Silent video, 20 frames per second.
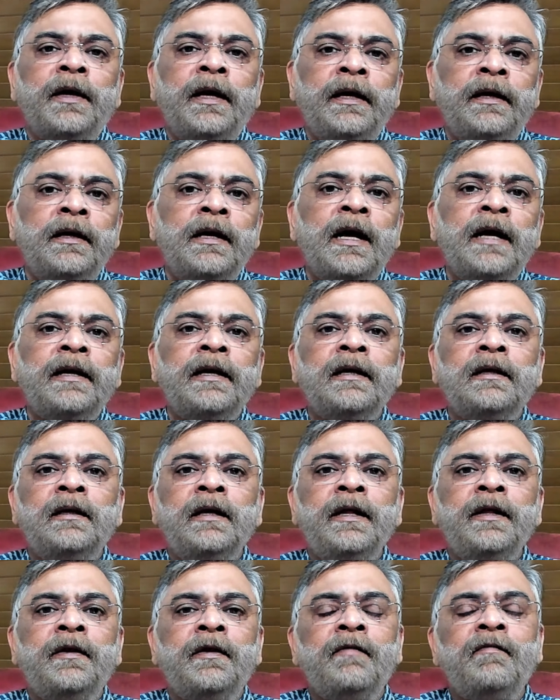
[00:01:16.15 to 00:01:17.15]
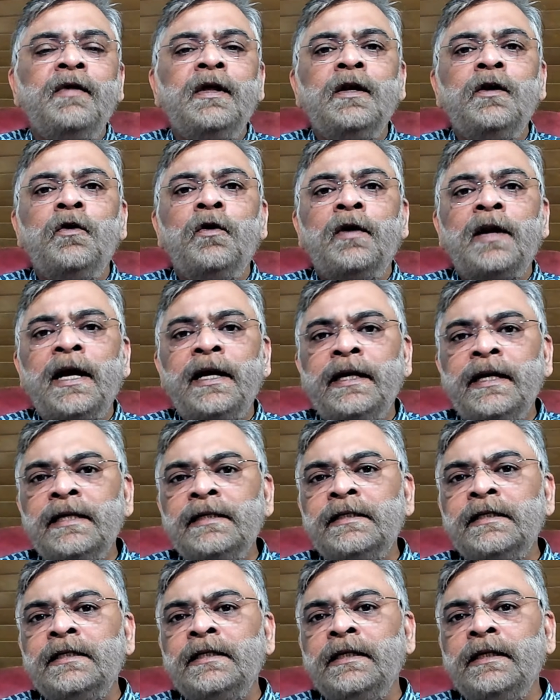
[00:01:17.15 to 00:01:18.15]
indirectly reveal your
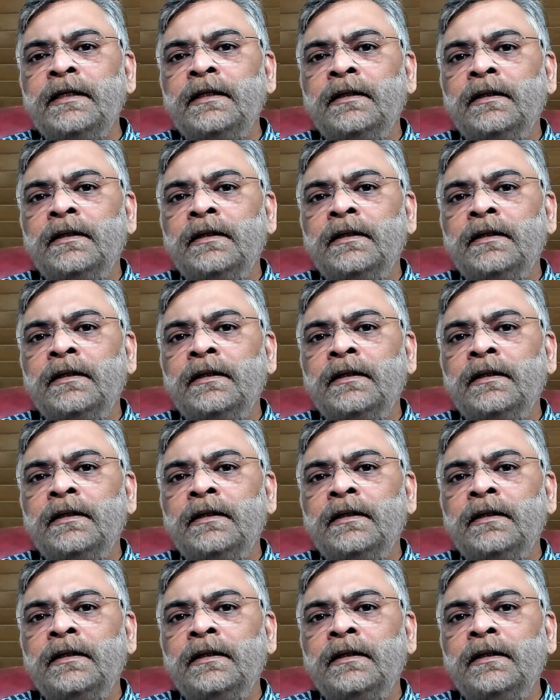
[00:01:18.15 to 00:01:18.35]
identity,